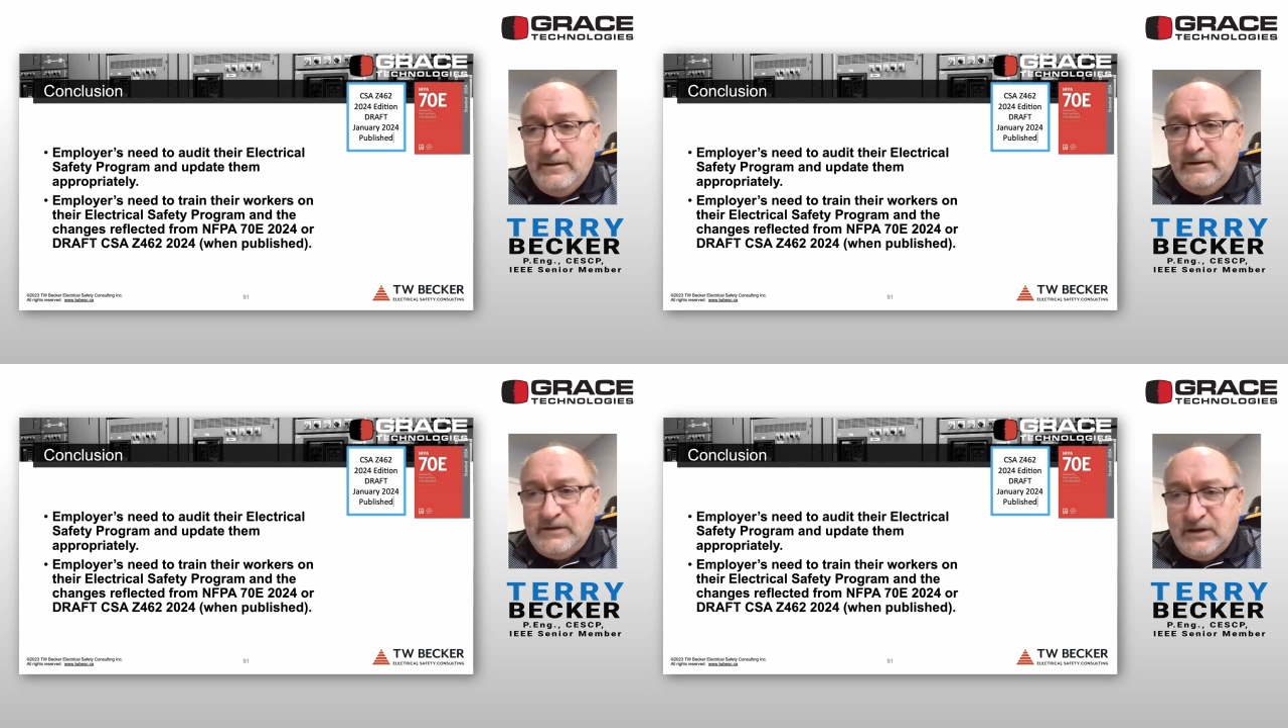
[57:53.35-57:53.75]

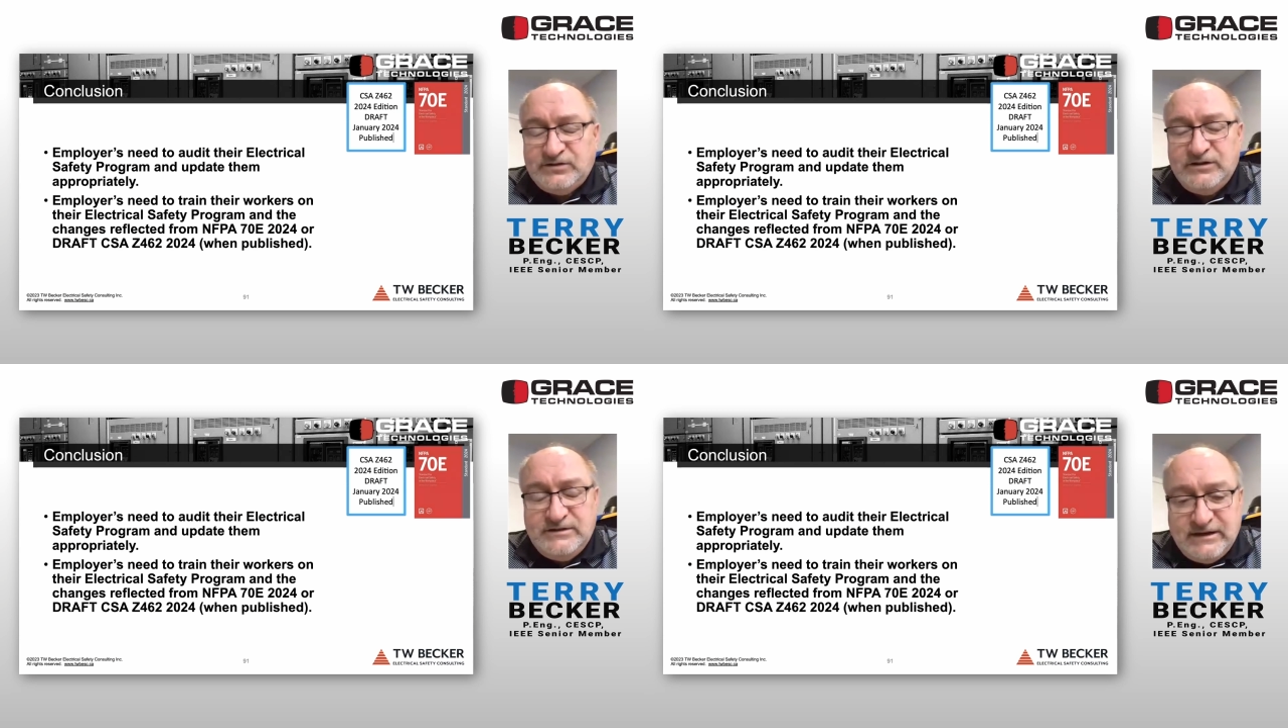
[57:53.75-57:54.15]
It
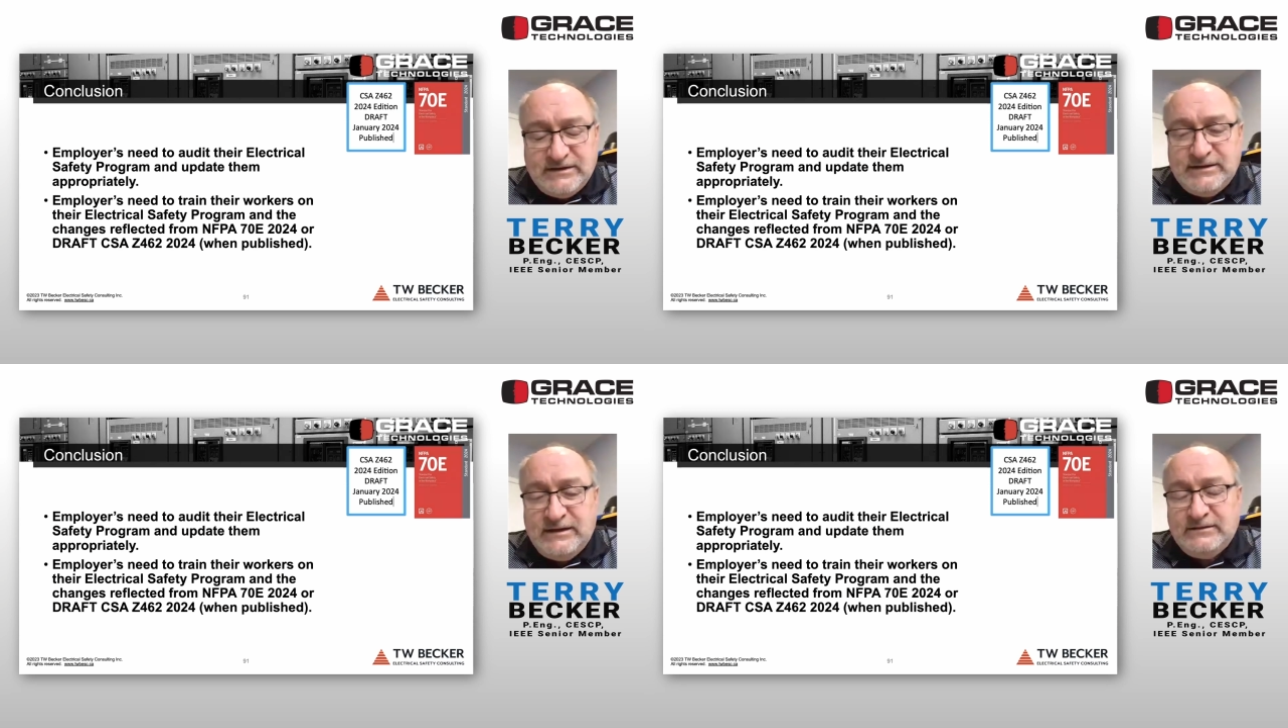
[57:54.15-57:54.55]
doesn't
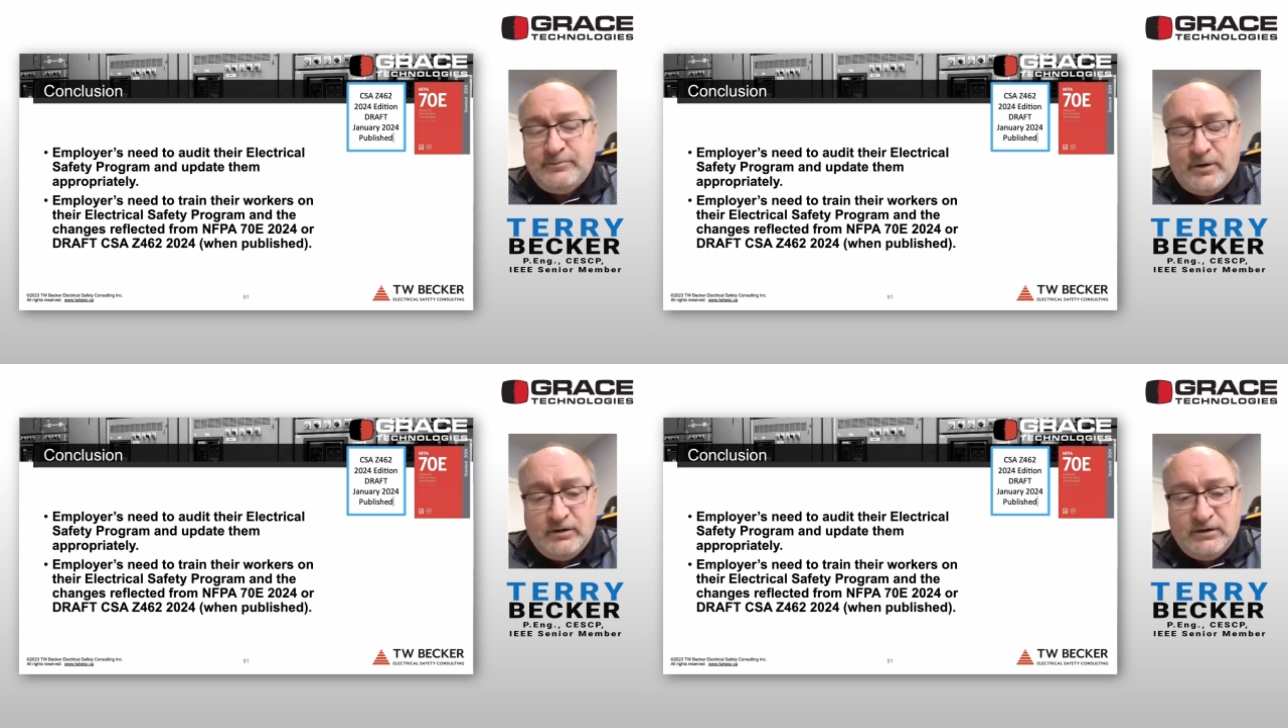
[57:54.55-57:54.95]
dictate
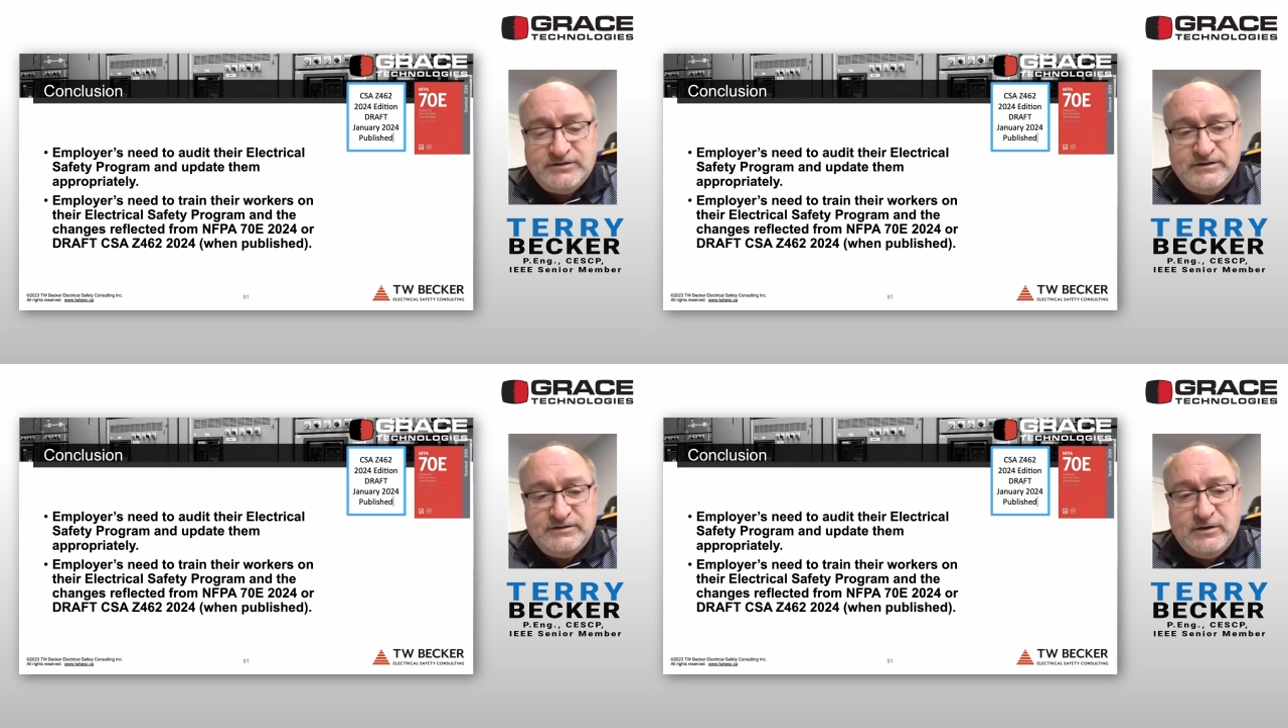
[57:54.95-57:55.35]
the
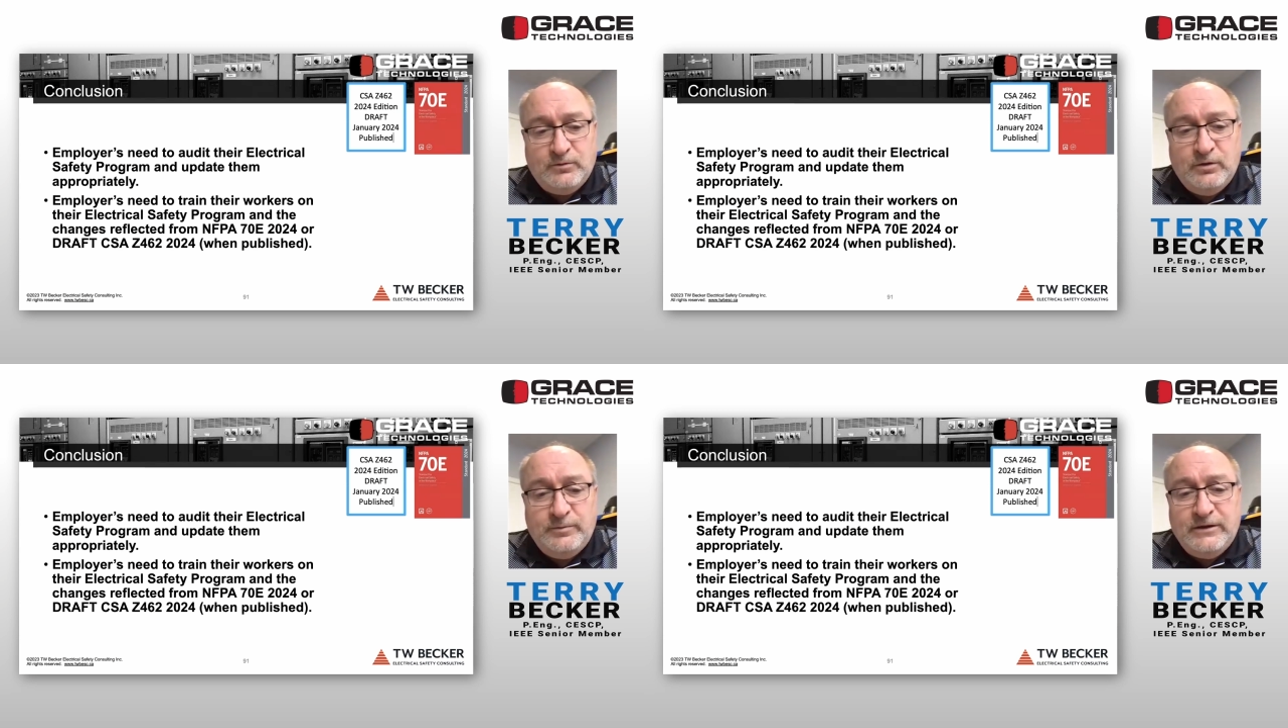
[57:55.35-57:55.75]
policies
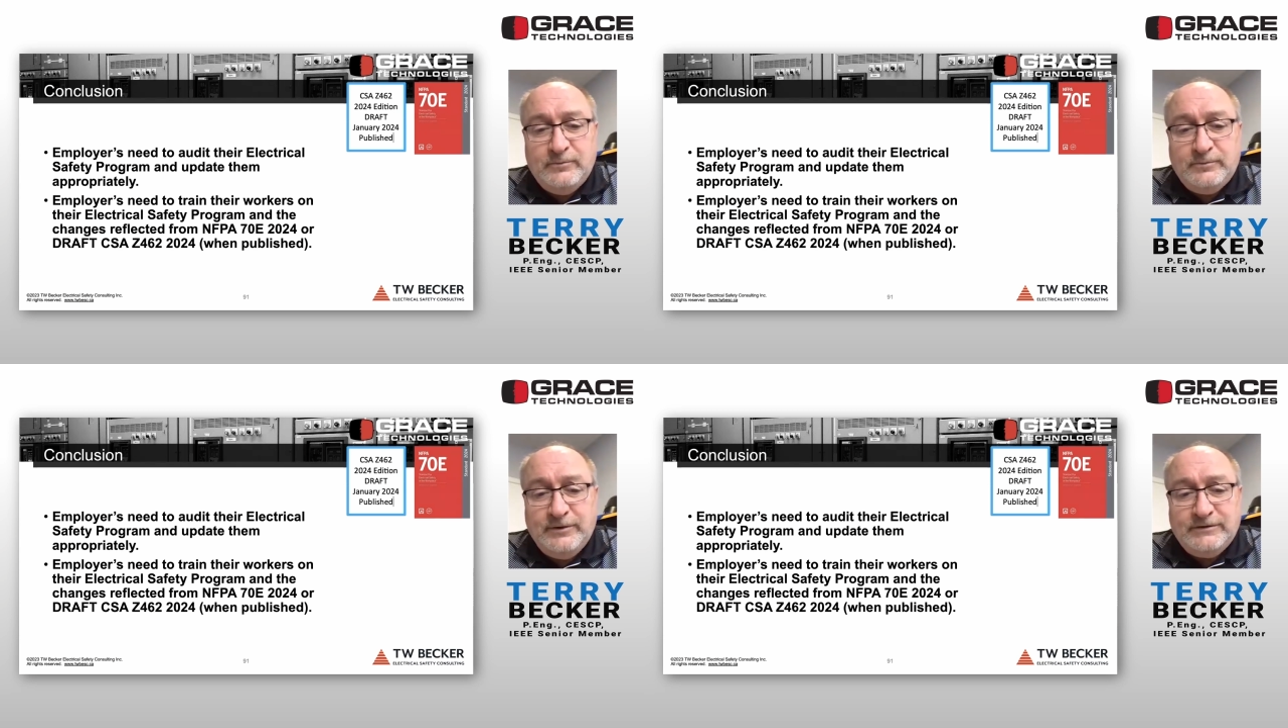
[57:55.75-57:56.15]
that will be
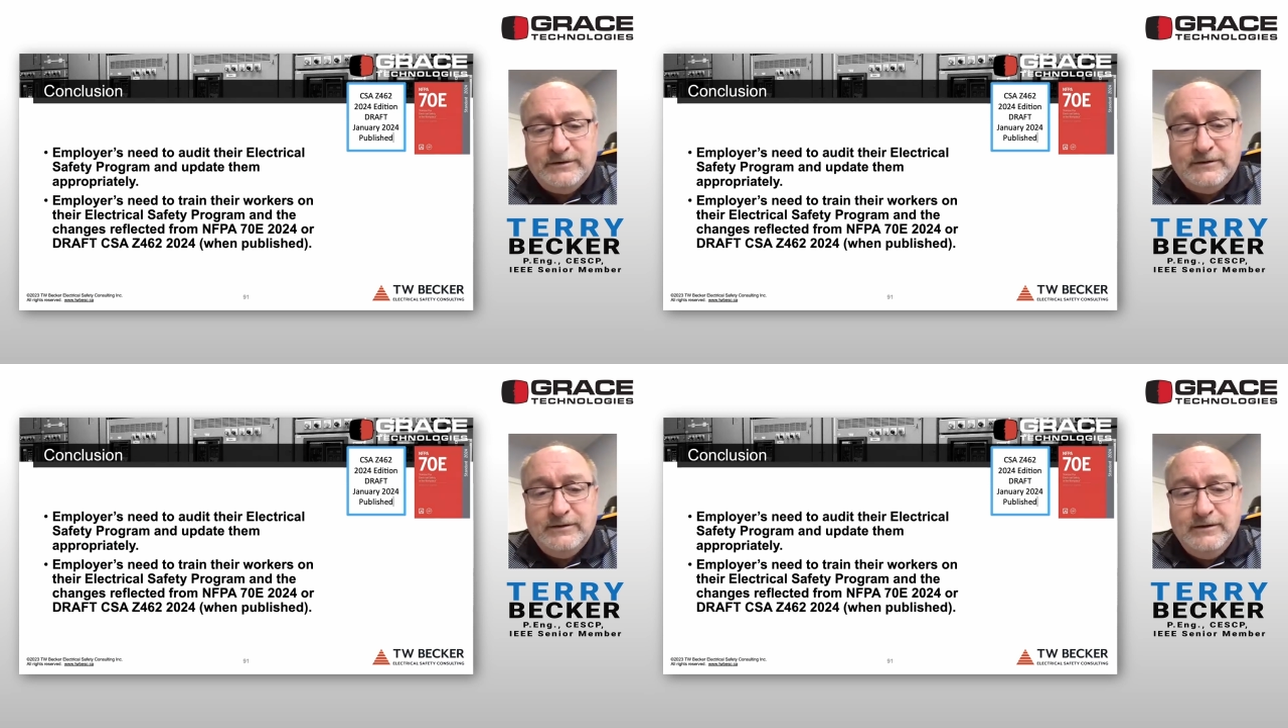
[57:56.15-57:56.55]

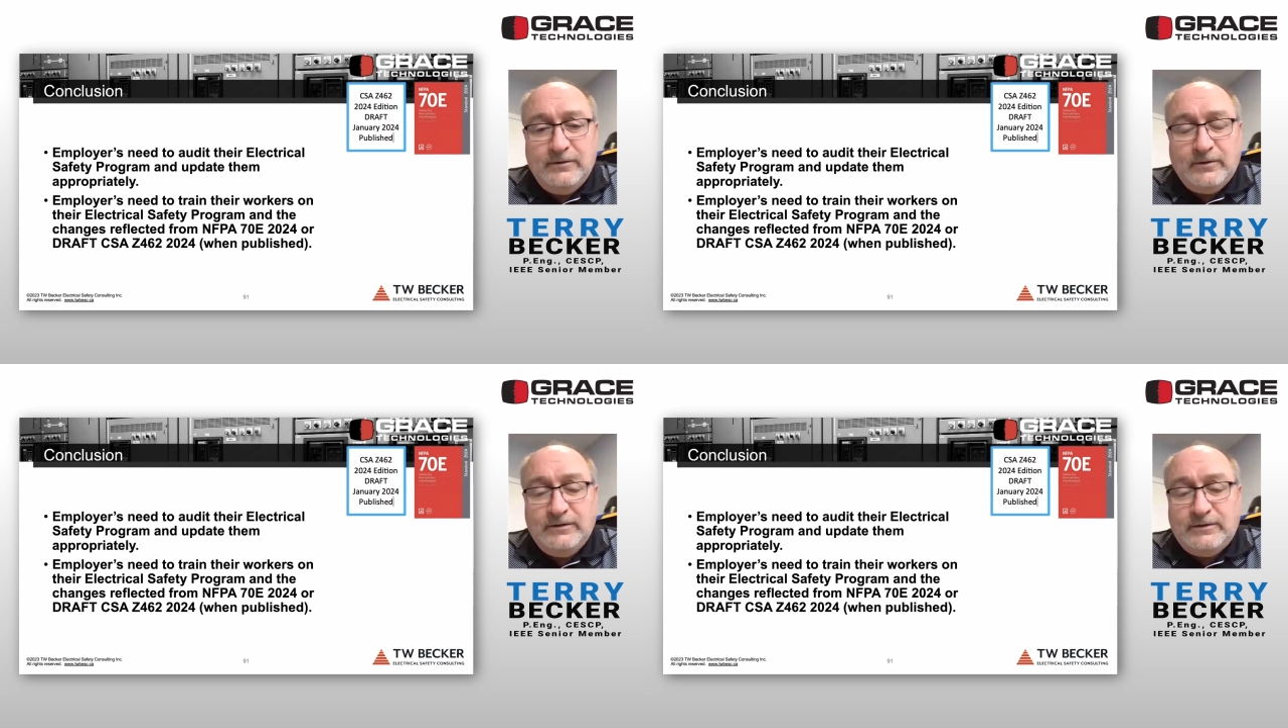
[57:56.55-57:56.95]
implemented,
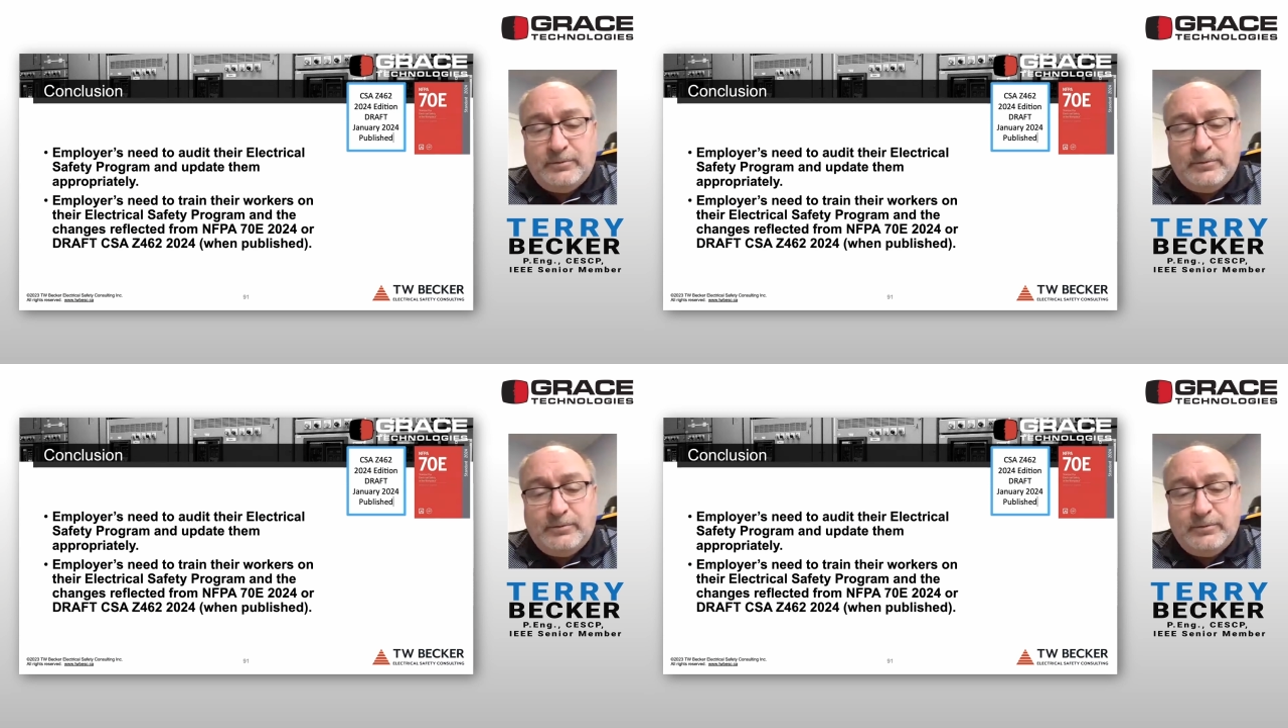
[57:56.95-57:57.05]
right?